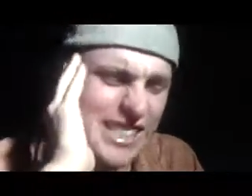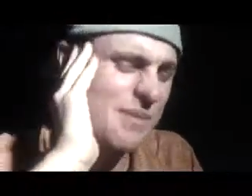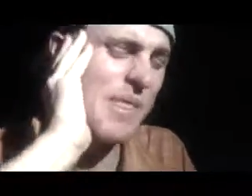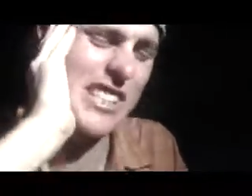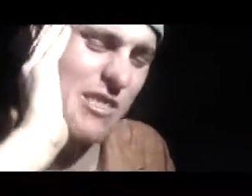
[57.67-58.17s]

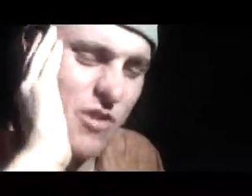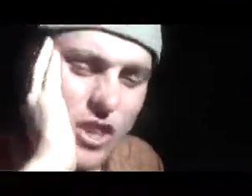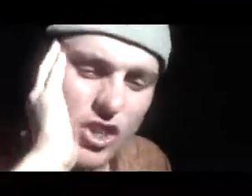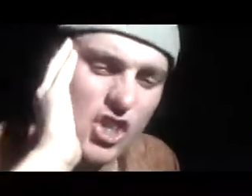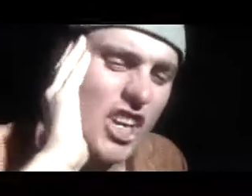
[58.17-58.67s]

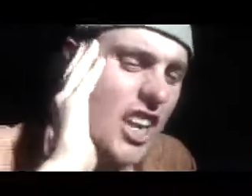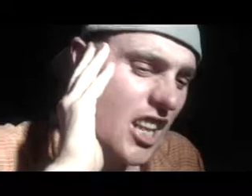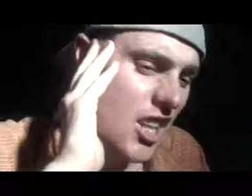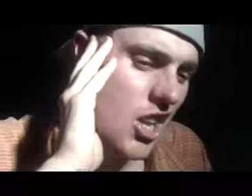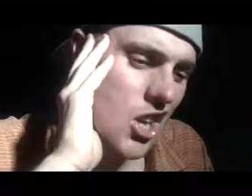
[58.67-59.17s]
I don't want
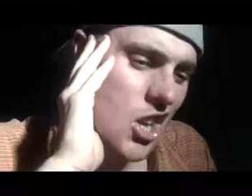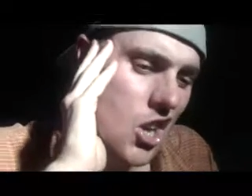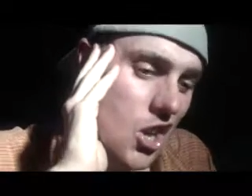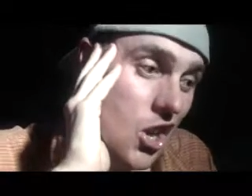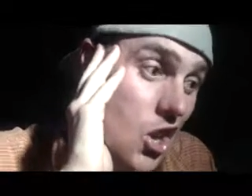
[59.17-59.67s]
your
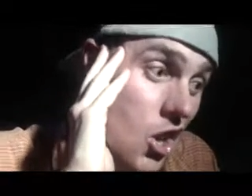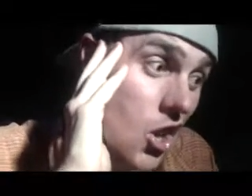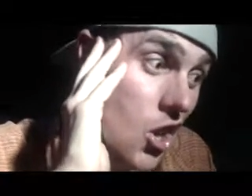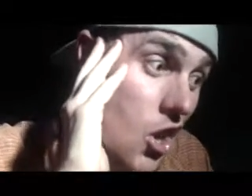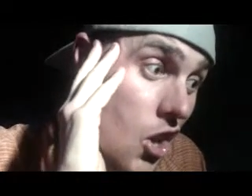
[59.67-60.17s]
stupid 50
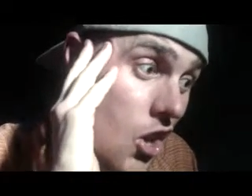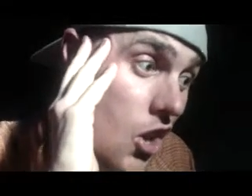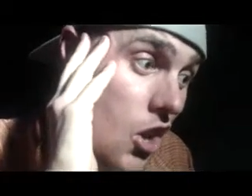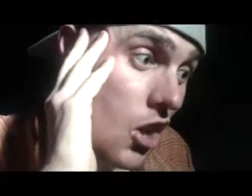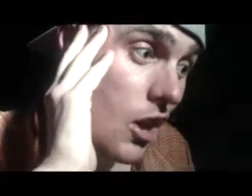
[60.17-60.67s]
cent beat.
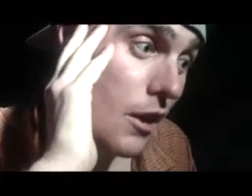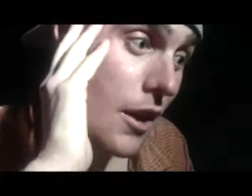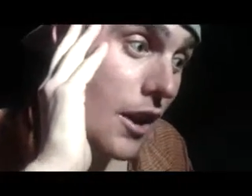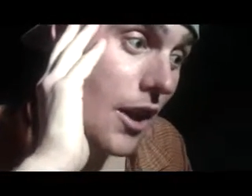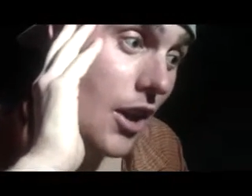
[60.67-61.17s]
I
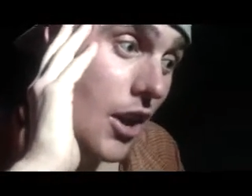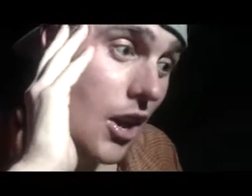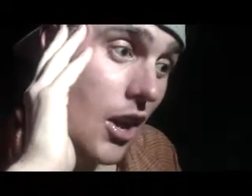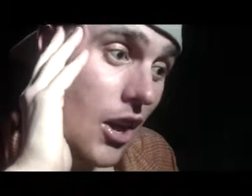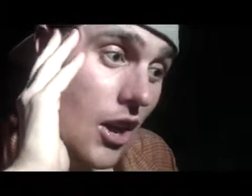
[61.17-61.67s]
want something
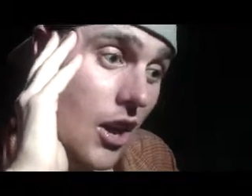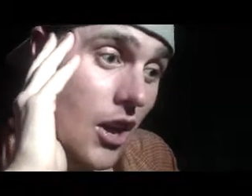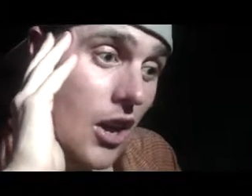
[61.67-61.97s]
real.